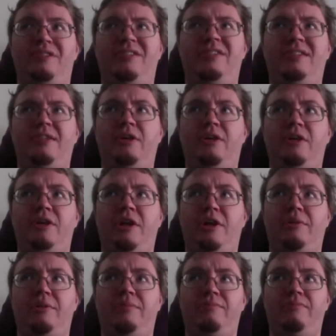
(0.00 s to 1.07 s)
until
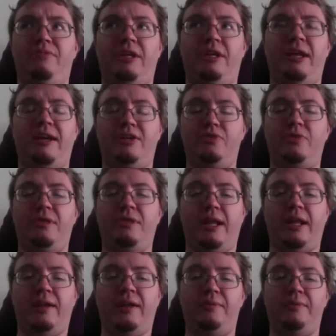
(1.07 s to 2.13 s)
um, the next one that I